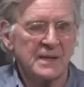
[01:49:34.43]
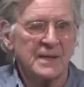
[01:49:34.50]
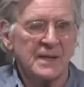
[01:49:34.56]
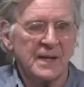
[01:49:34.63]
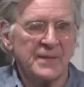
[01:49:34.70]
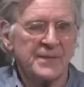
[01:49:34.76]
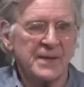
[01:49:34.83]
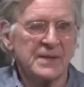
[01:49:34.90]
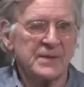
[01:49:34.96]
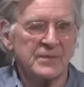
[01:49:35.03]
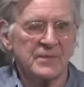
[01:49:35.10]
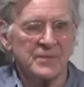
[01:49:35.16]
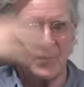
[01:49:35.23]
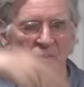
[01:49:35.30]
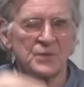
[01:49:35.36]
And then he
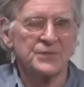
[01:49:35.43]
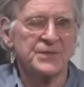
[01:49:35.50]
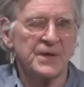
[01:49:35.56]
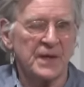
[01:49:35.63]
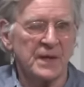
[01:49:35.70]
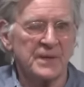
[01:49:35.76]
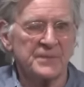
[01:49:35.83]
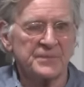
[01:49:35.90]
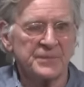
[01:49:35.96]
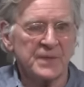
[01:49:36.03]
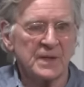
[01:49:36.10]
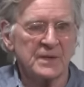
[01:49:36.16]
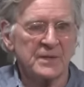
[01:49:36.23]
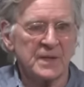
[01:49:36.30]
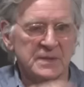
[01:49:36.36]
removed
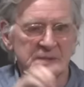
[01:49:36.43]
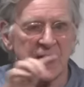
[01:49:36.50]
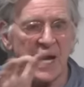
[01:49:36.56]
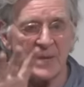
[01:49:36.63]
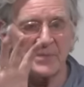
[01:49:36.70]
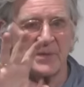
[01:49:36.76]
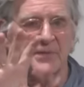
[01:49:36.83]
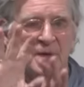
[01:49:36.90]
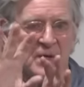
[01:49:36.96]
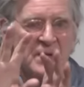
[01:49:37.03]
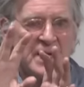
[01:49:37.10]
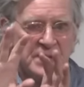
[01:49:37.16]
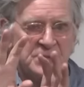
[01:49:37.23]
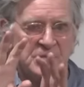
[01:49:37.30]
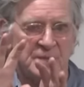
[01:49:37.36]
a type of
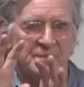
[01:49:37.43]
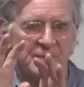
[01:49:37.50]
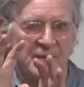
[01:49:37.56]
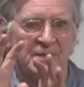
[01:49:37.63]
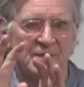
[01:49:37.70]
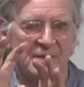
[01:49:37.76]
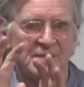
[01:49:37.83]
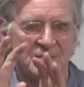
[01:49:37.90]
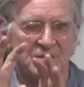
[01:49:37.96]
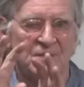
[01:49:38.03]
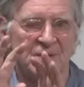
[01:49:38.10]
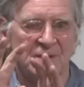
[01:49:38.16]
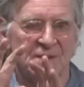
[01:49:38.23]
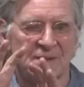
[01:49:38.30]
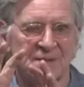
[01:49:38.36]
arhatship, let's call
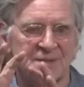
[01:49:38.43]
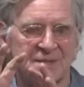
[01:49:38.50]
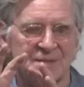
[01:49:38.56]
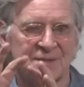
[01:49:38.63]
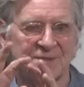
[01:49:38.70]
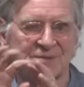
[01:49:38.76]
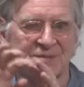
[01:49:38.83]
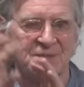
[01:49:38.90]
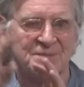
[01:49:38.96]
it, let's say, you know, some